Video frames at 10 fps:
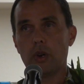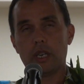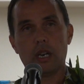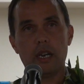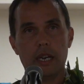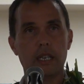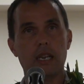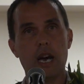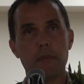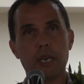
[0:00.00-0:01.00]
working on
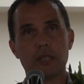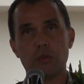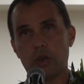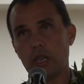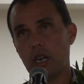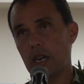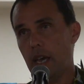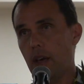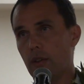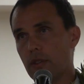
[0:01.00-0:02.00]
economics, working on
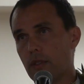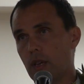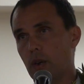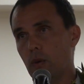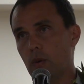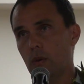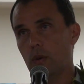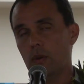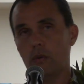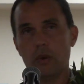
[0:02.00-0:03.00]

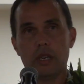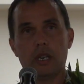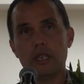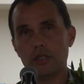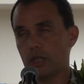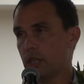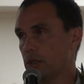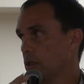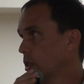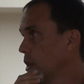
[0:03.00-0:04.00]
health, working on education.